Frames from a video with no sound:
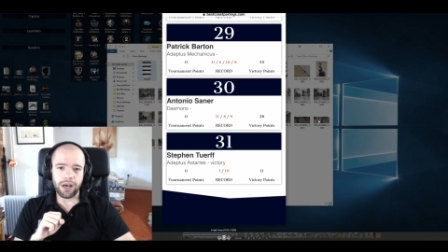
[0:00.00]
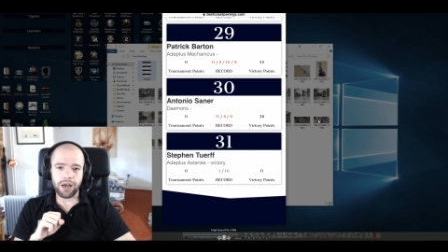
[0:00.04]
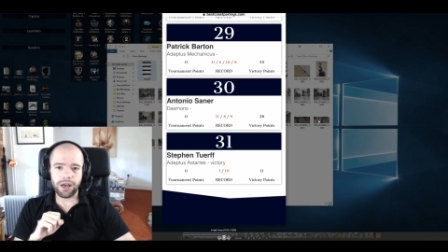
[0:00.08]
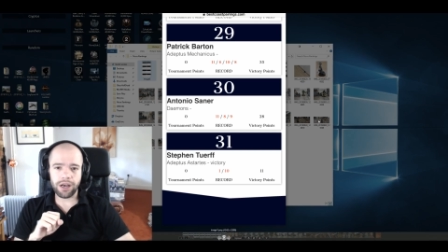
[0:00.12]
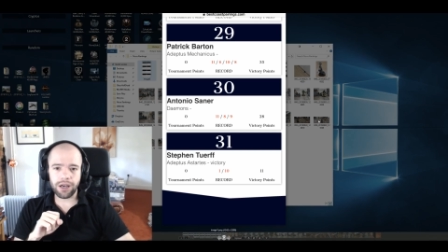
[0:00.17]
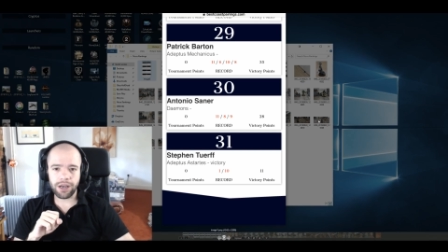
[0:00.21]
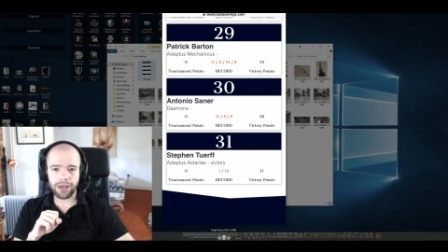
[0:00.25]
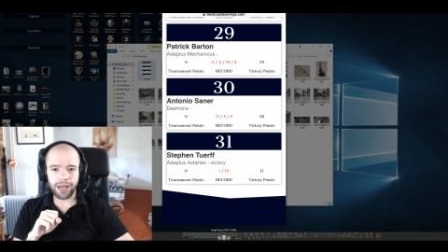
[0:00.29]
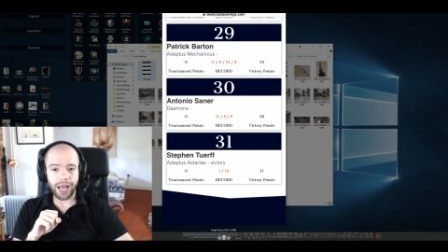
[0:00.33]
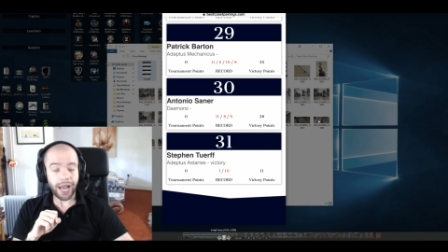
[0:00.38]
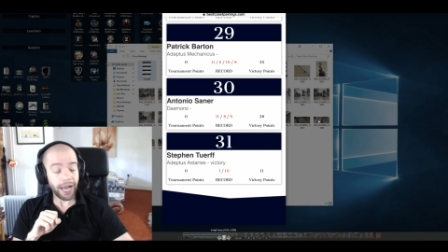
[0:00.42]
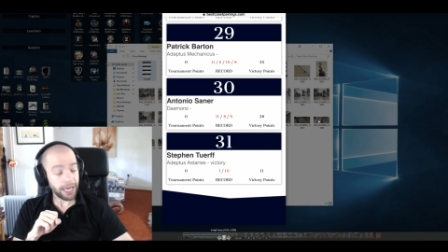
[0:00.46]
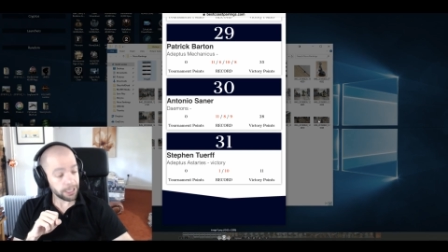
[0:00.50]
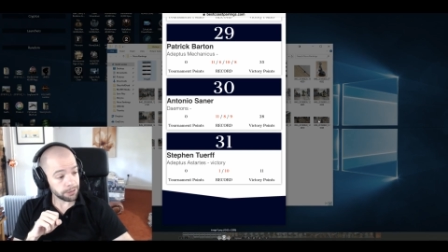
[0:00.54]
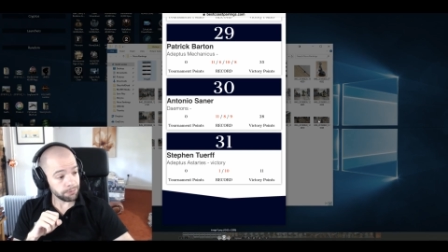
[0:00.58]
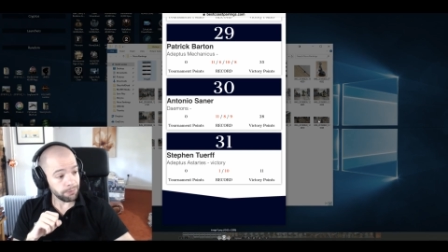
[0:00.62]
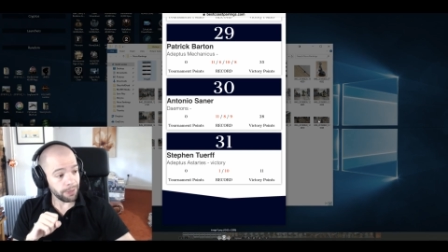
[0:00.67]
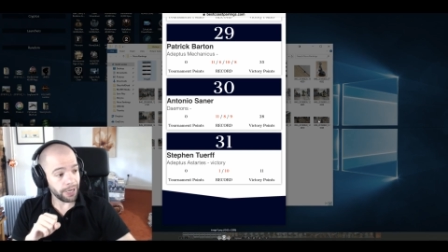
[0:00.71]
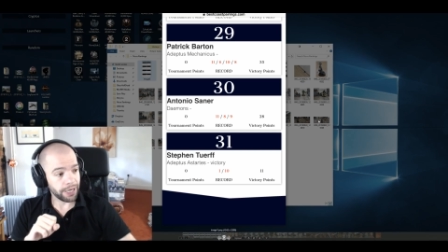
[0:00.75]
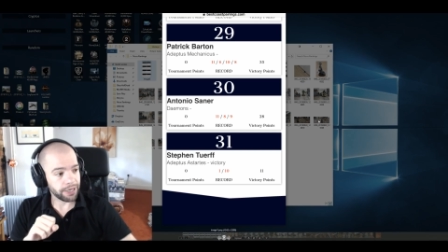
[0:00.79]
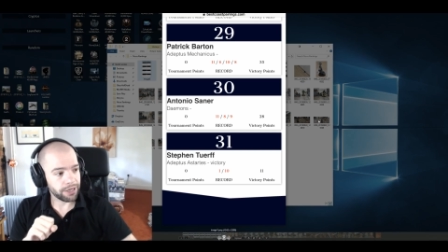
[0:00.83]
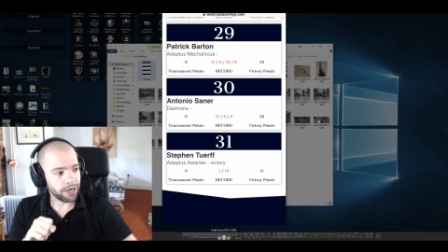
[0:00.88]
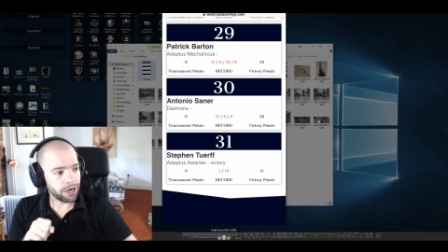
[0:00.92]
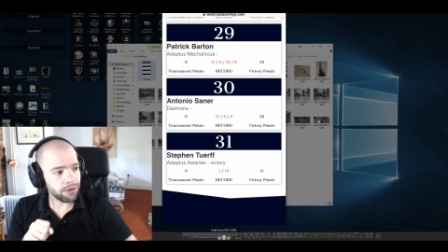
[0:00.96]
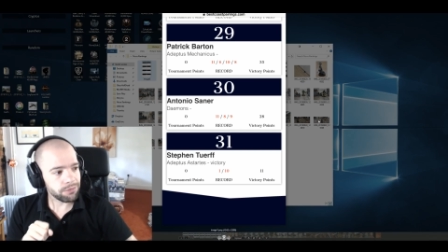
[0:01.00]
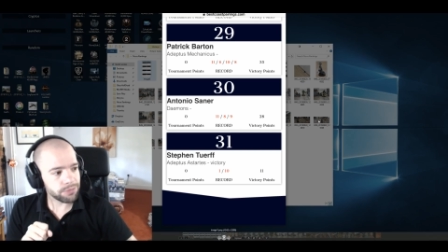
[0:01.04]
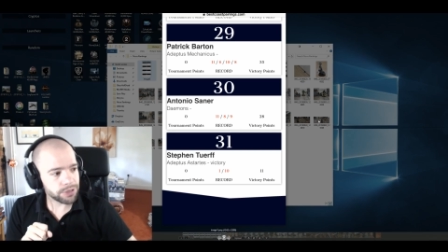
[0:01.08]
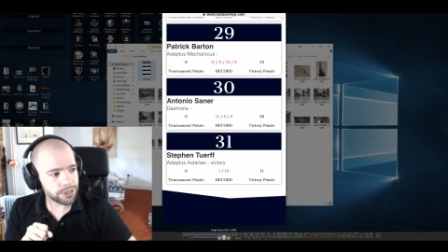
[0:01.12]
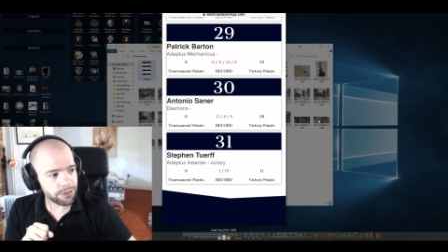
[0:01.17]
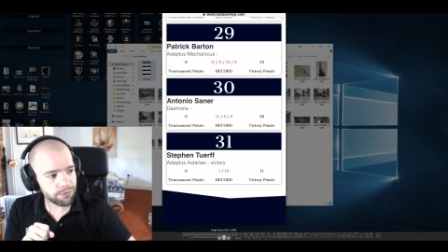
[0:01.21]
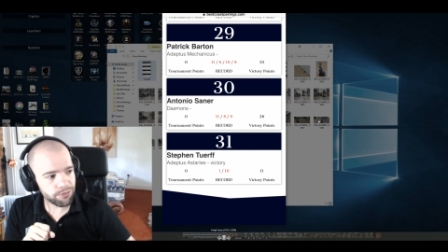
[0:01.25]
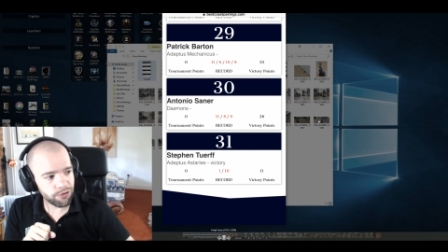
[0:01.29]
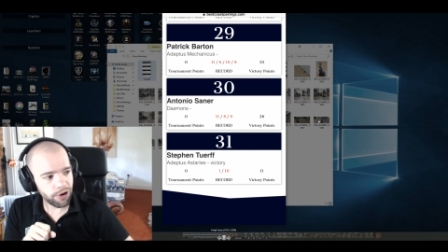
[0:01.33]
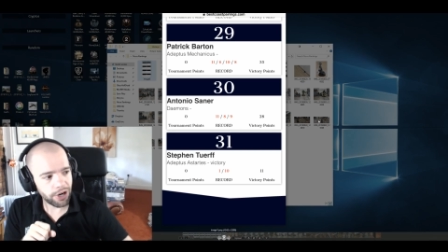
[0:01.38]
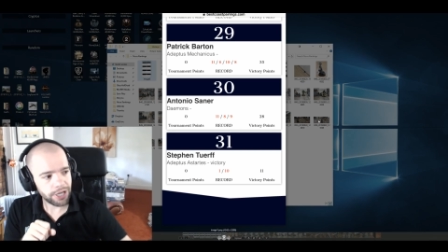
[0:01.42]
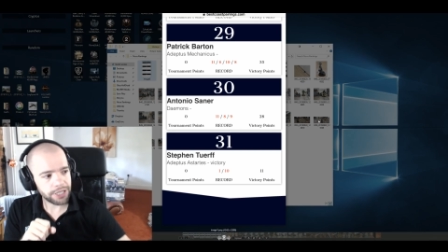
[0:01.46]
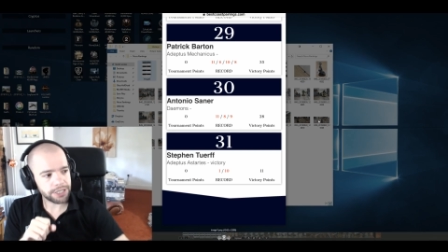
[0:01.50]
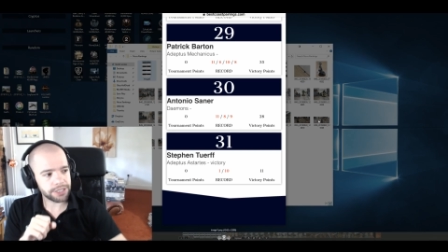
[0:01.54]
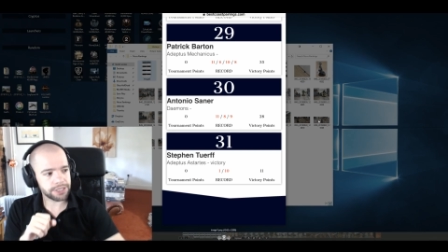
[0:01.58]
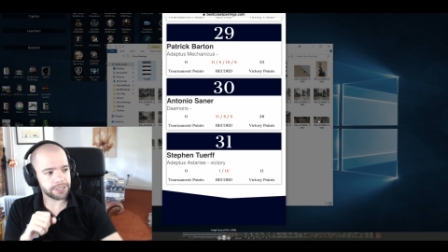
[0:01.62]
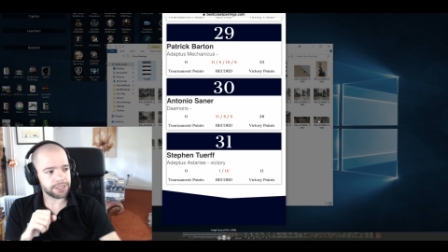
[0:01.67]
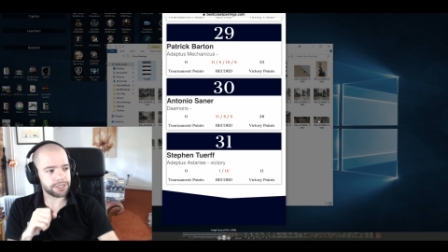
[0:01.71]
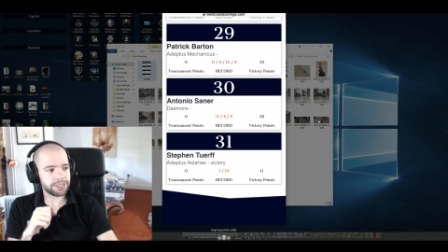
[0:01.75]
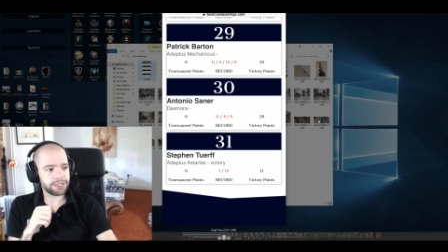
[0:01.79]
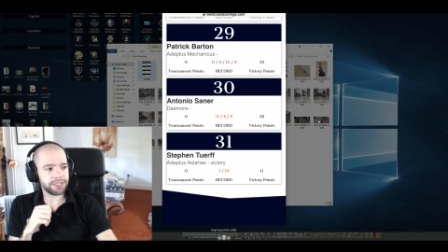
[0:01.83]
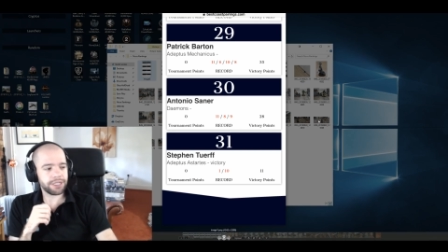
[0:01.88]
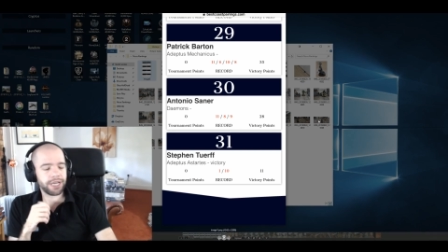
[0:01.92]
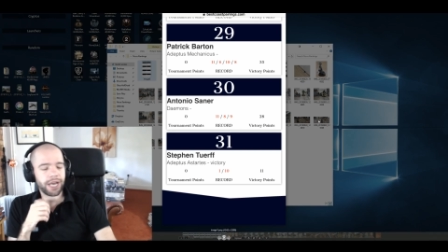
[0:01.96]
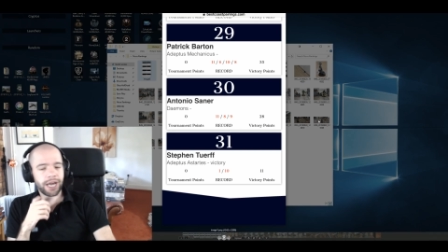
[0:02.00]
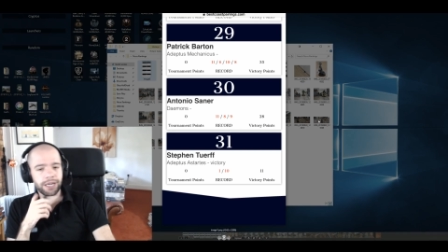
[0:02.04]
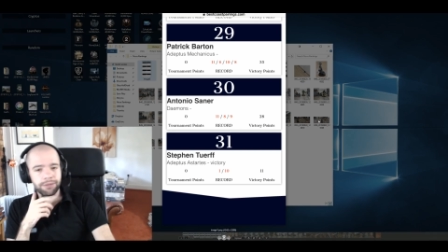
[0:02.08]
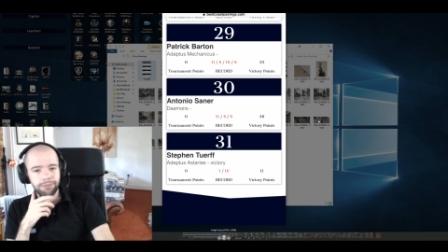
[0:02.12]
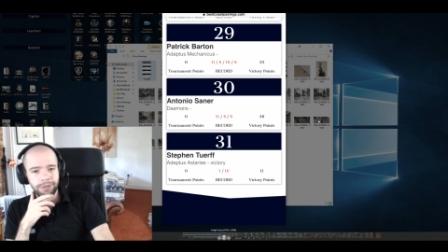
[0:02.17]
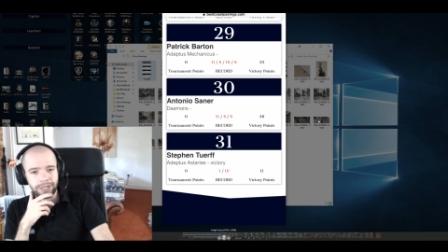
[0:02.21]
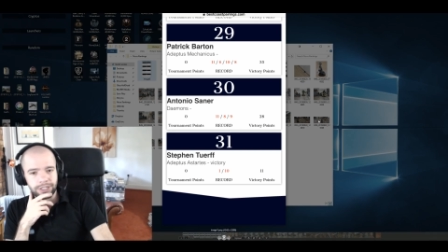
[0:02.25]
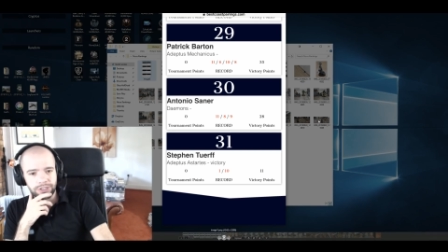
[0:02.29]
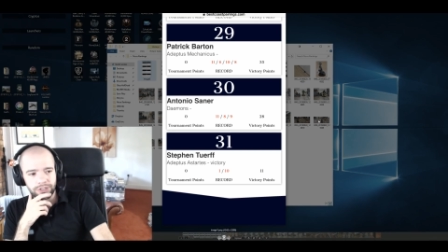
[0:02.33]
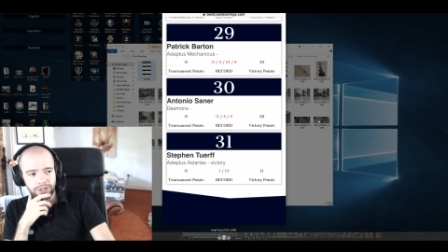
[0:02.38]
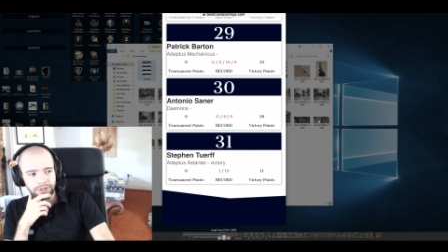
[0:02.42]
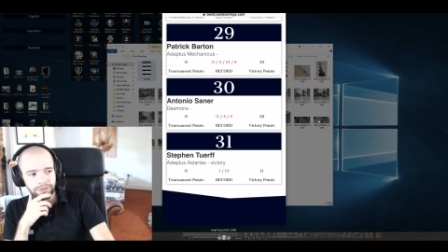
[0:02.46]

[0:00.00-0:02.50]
Uh, Admech, I'm surprised to see Admech so